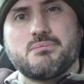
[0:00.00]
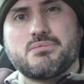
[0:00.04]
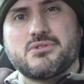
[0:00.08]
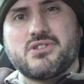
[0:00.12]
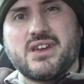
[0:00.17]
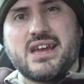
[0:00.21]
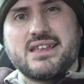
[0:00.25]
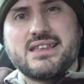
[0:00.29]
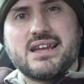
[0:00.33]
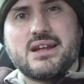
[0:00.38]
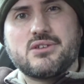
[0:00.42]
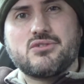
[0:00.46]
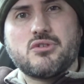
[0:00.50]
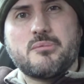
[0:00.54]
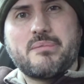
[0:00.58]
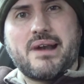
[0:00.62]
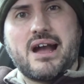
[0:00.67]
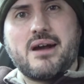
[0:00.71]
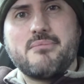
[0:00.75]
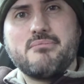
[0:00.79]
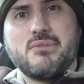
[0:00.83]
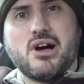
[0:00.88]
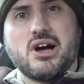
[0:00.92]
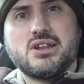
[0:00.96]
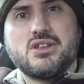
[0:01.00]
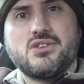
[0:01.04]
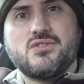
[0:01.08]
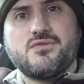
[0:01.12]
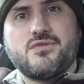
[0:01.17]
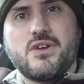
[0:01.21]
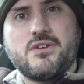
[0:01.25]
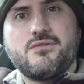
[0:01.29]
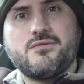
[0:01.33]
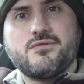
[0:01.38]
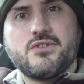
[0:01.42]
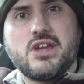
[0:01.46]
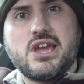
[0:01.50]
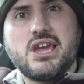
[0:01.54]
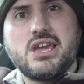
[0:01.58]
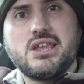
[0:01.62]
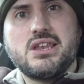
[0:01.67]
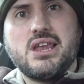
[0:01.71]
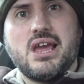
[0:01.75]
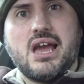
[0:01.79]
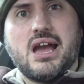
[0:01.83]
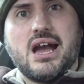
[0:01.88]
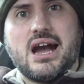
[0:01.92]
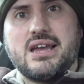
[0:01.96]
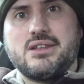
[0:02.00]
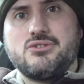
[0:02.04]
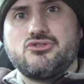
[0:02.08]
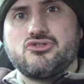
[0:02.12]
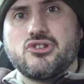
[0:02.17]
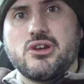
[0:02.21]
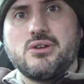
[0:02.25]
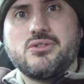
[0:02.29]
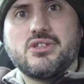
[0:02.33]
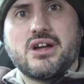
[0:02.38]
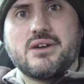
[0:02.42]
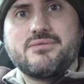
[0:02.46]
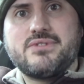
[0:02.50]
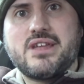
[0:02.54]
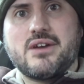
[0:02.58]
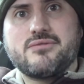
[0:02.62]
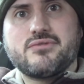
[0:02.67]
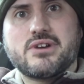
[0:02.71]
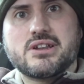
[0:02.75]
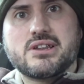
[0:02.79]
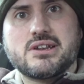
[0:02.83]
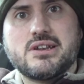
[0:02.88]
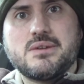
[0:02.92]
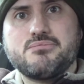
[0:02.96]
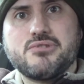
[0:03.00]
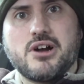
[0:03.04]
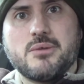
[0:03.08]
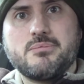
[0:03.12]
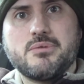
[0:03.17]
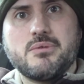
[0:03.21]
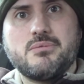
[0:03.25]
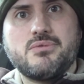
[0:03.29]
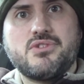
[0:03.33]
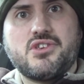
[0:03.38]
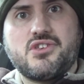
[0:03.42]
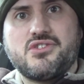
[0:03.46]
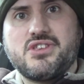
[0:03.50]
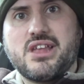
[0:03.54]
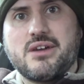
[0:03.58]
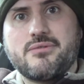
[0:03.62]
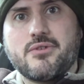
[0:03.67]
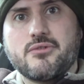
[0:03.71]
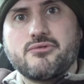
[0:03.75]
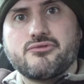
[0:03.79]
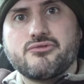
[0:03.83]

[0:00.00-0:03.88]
protect down to about minus 15. In truth, I've never had any problems. It's never